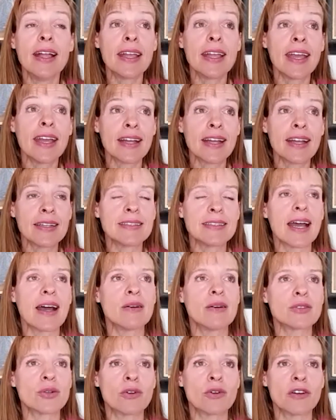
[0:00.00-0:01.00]
kicked
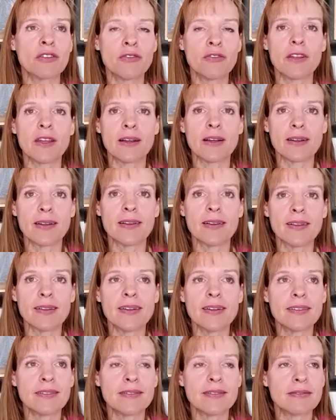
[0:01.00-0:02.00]
out or
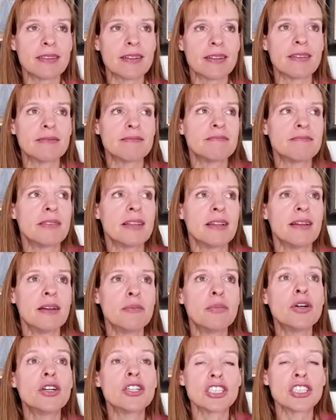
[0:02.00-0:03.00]
feel
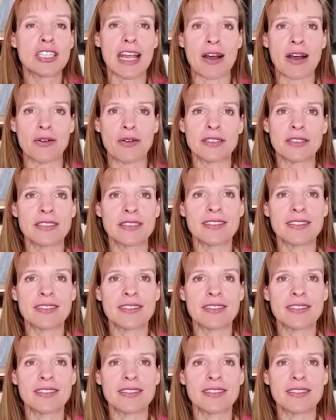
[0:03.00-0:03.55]
pushed out,